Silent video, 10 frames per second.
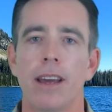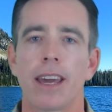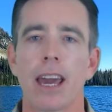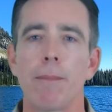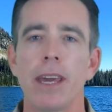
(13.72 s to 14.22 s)

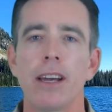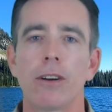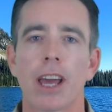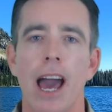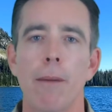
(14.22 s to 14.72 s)
Camp
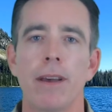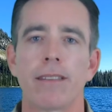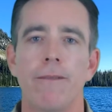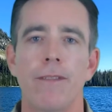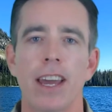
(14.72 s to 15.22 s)
Eagle Cap
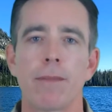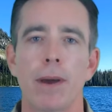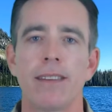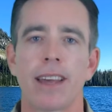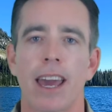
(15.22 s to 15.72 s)
is a
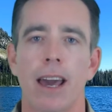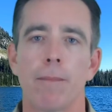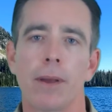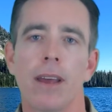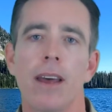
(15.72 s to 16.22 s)
faith-based
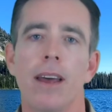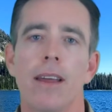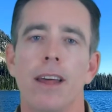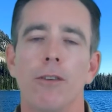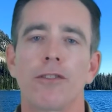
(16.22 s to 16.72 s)
camp
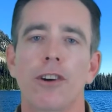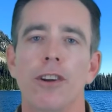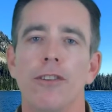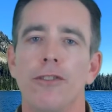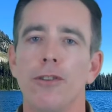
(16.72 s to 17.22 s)
that was
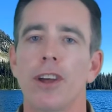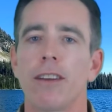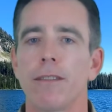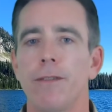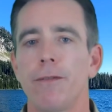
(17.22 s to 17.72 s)
started in two
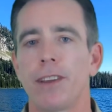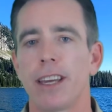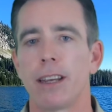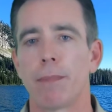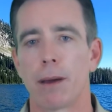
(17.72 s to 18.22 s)
thousand
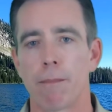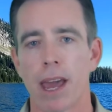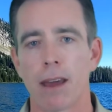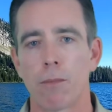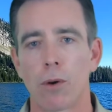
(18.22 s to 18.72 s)
fifteen by
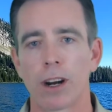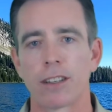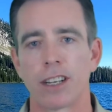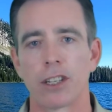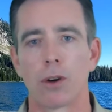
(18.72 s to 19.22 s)
Mann Mortgage
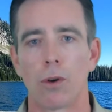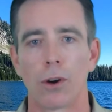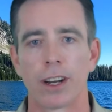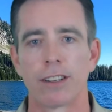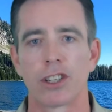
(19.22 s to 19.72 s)
Central
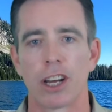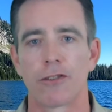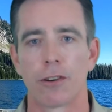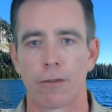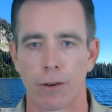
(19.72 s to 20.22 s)
Oregon's
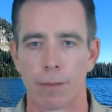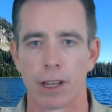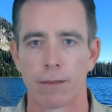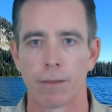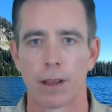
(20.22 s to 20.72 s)
Chester
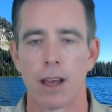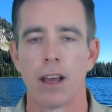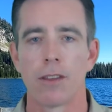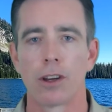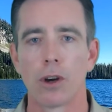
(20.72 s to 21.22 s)
Freeman.
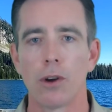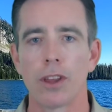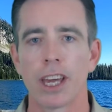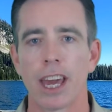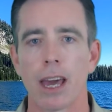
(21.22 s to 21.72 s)
The goal of
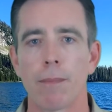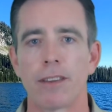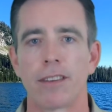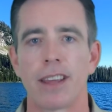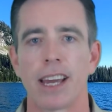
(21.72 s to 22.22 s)
the camp
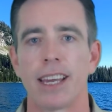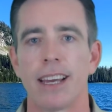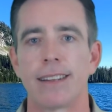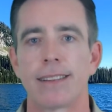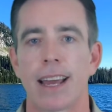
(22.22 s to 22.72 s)
is to take
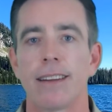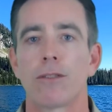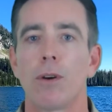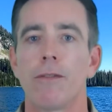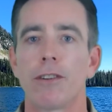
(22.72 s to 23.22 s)
kids ten to
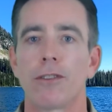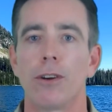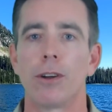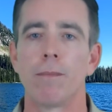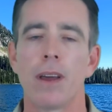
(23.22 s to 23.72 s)
twelve years
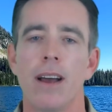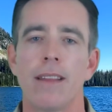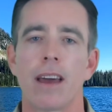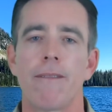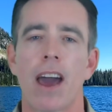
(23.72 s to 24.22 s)
old
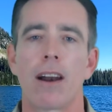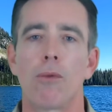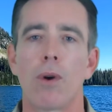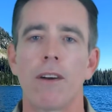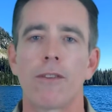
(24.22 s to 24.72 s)
that have had a
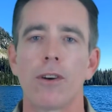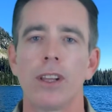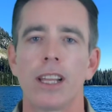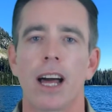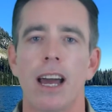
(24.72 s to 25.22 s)
rough
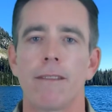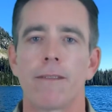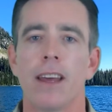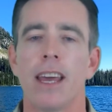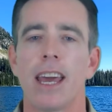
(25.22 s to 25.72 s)
early life
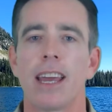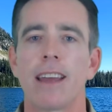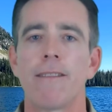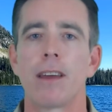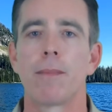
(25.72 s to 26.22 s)
and
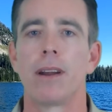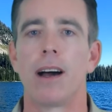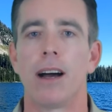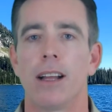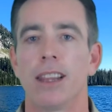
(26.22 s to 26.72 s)
give them an,
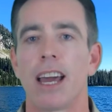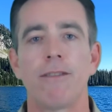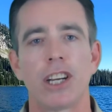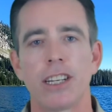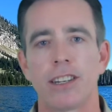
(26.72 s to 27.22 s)
a
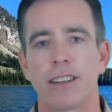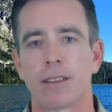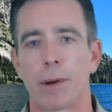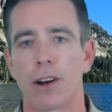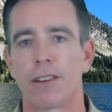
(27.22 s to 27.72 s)
life-changing
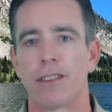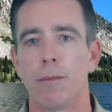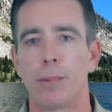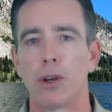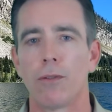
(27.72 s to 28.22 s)
experience in
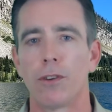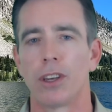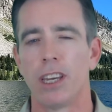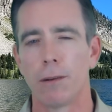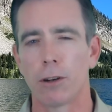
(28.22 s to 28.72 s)
the
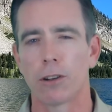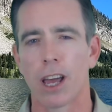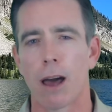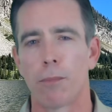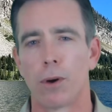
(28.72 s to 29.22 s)
beautiful Eagle
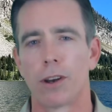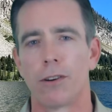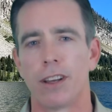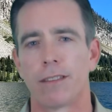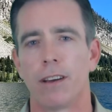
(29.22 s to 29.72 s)
Cap
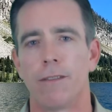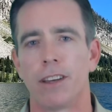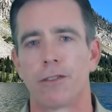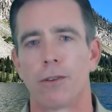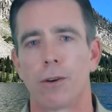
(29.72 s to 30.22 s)
wilderness of
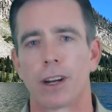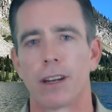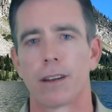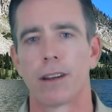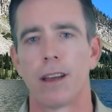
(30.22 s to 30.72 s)
Eastern Oregon.
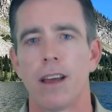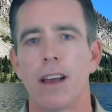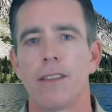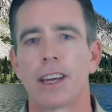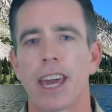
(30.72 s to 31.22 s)

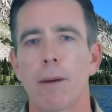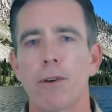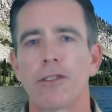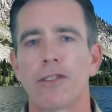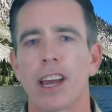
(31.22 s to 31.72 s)
The
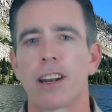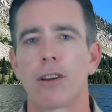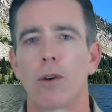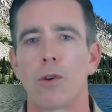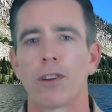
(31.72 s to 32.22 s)
campers are taken
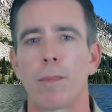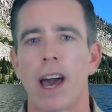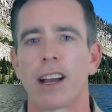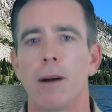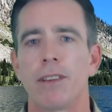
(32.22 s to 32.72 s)
on
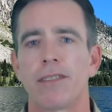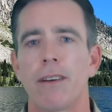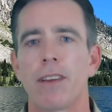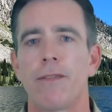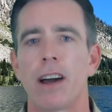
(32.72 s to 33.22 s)
horseback up to
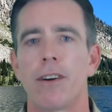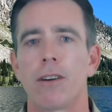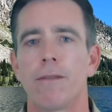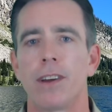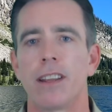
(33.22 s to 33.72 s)
seventy-five
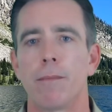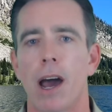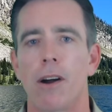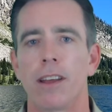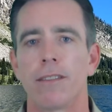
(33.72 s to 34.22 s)
hundred feet in the
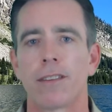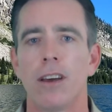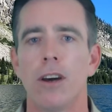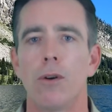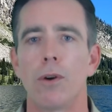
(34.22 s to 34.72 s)
mountains,
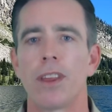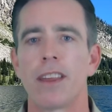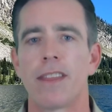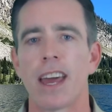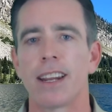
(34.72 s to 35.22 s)
where they
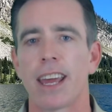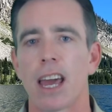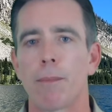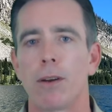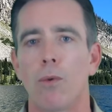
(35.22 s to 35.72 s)
then
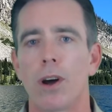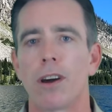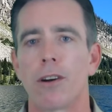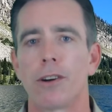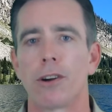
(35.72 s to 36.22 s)
camp in
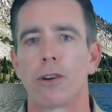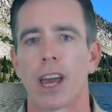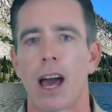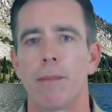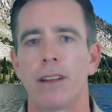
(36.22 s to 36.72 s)
hundred-year-old
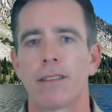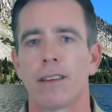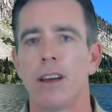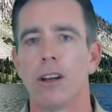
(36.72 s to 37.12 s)
cabins,